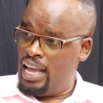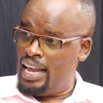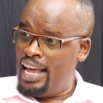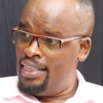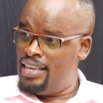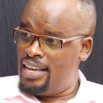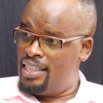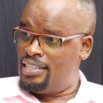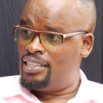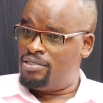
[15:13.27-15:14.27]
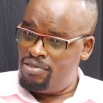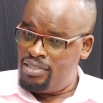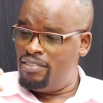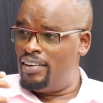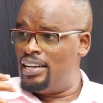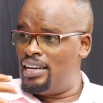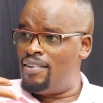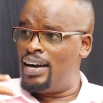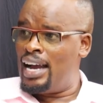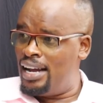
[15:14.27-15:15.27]
And I think this is what even
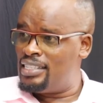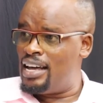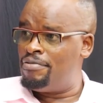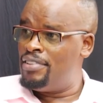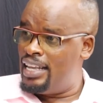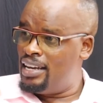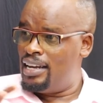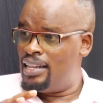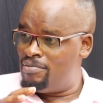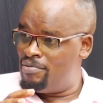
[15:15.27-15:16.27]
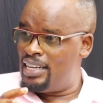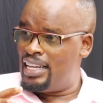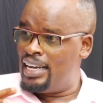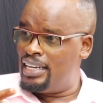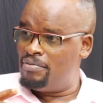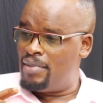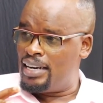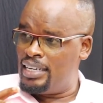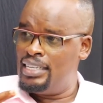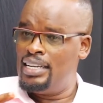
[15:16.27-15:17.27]
our girls are feeling the moment they get
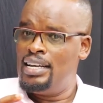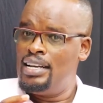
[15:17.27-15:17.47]
married.